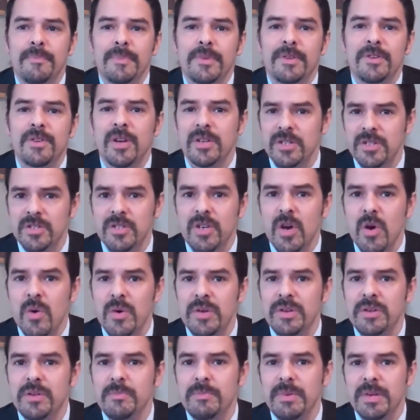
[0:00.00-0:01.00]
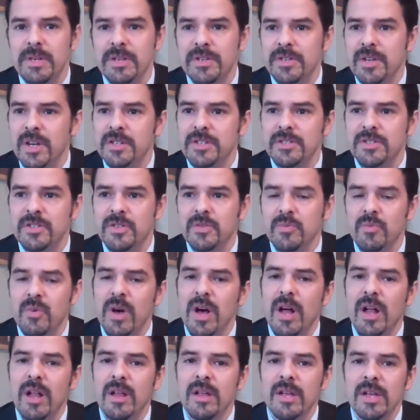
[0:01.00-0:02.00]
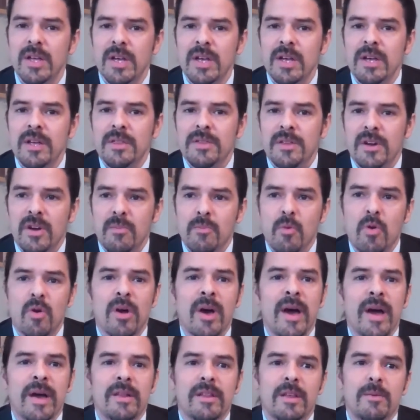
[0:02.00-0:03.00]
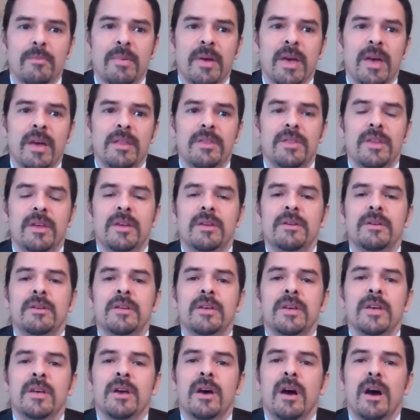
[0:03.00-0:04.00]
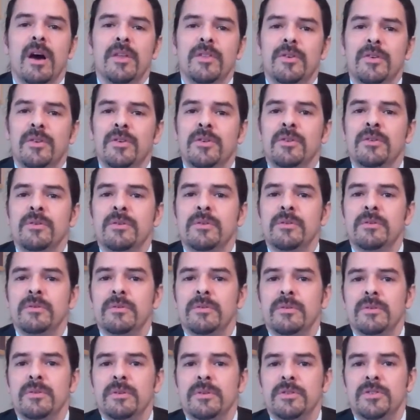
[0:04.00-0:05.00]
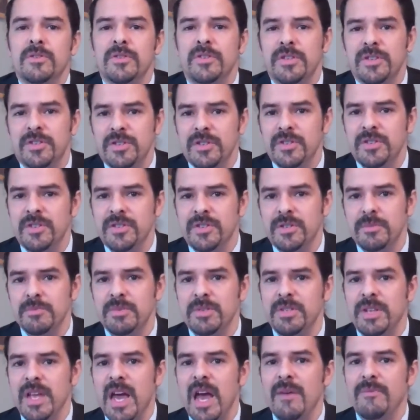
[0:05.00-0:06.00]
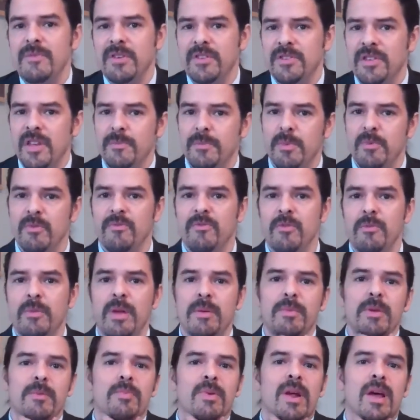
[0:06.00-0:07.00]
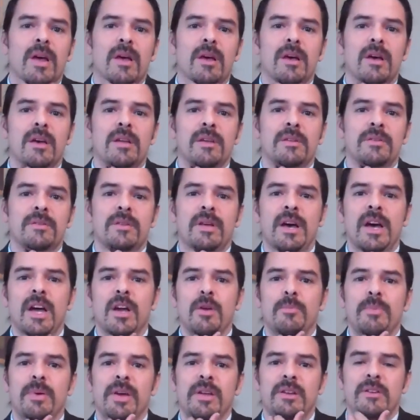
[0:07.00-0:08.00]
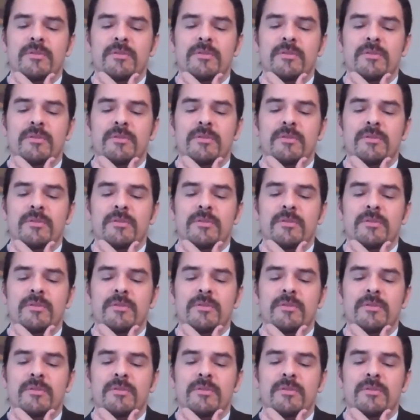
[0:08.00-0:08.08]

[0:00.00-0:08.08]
judges go into being judges as well. They're more highly paid than other judicial system staff, except for maybe higher paid